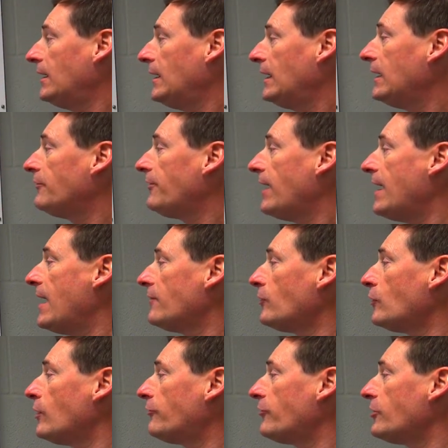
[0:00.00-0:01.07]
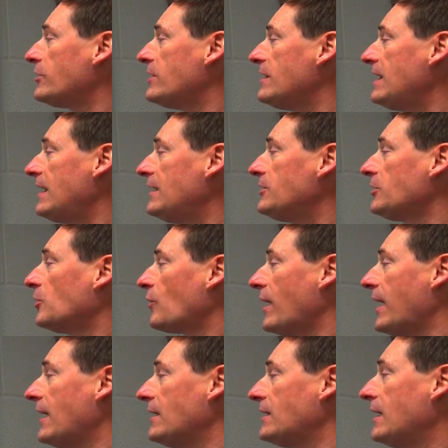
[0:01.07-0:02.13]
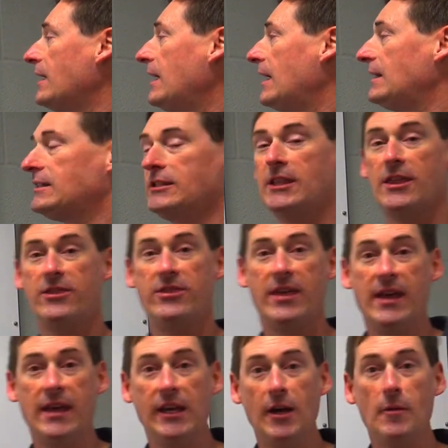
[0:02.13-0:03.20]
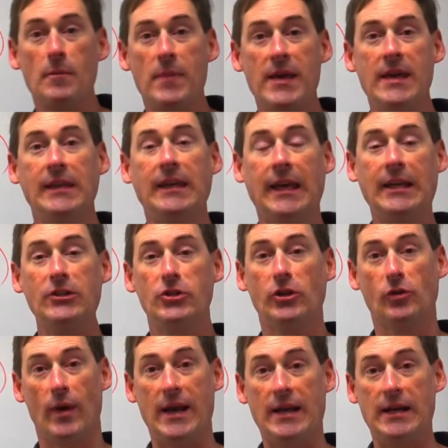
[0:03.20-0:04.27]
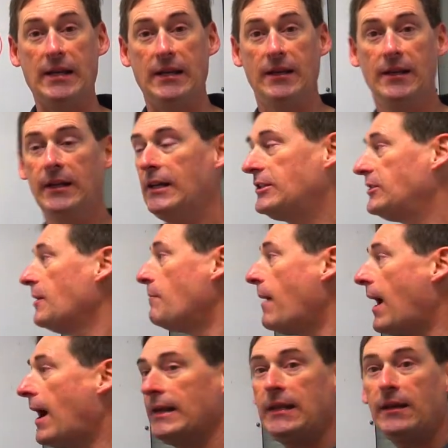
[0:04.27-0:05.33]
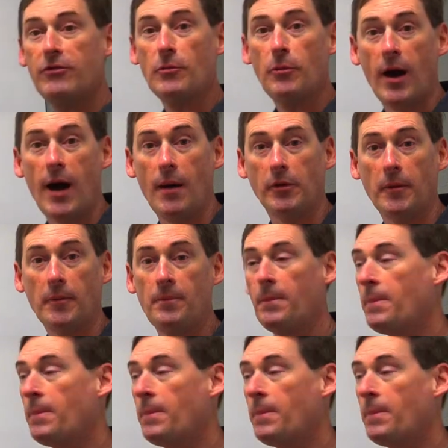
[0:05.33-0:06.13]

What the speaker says: If I ever refer to the integrand, it's the thing being integrated. It's the body of the problem.